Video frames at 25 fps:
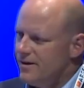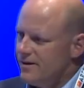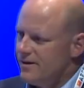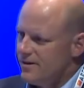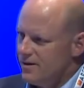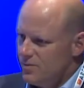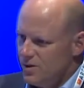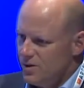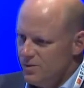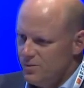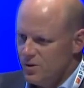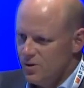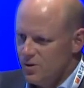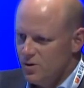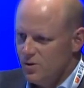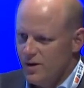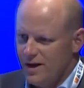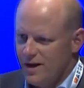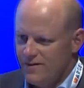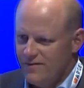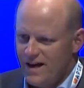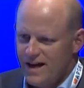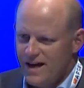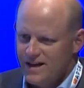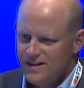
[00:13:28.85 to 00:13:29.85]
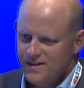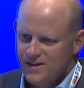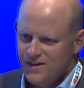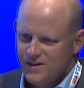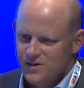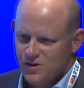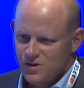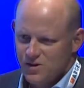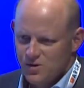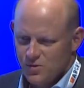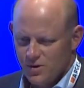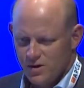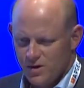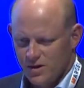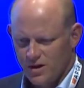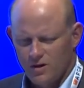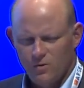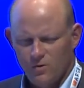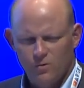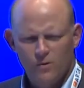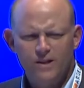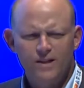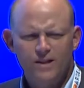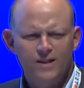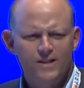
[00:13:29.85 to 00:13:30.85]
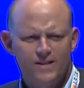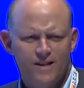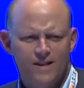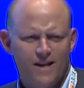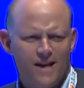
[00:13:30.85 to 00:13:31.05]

the people who have access to it are willing to